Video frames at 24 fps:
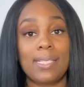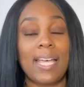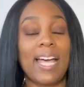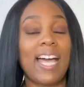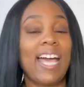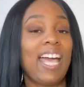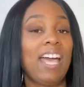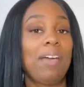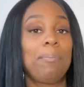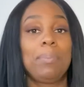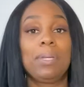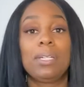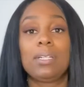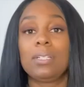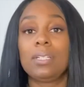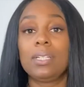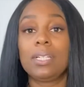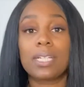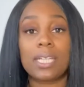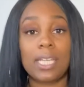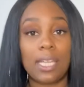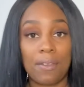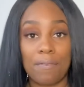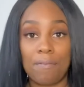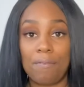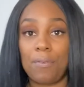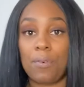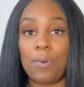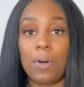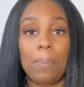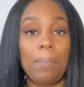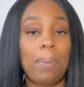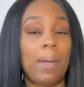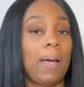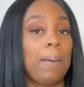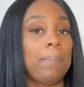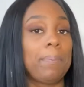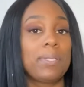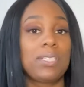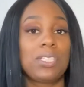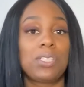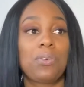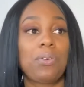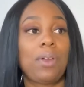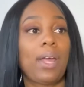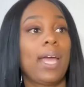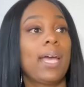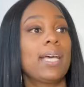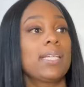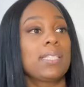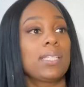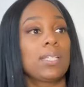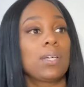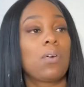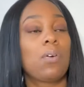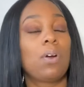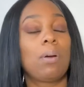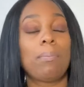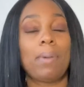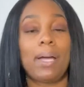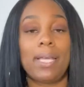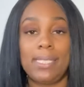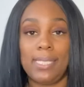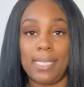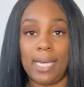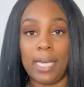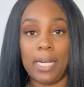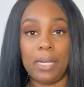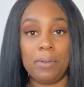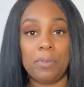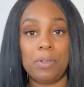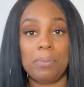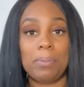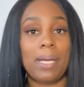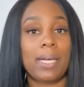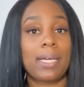I have been looking for pampas grass to go in my dining room.